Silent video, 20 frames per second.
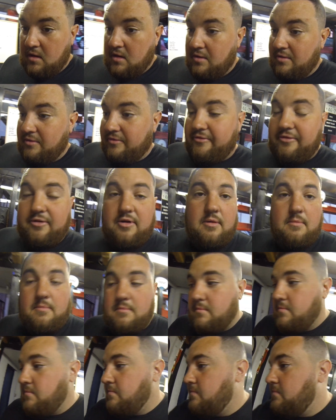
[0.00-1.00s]

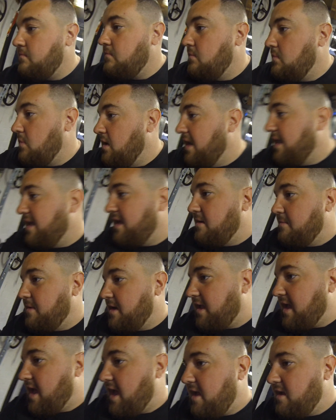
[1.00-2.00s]
from Liam
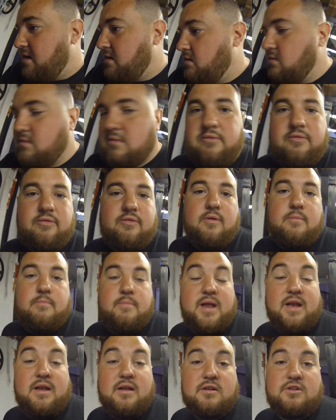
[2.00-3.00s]
again from
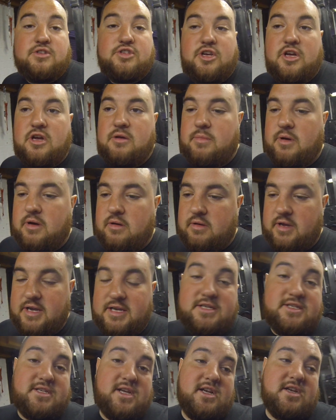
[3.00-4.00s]
Midland Turbo. He's
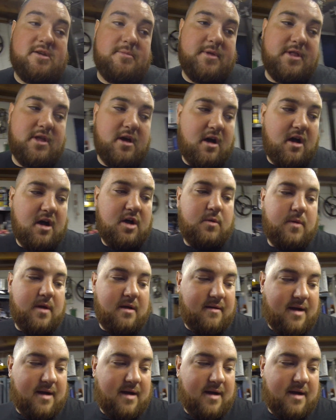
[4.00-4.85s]
sending me the hardware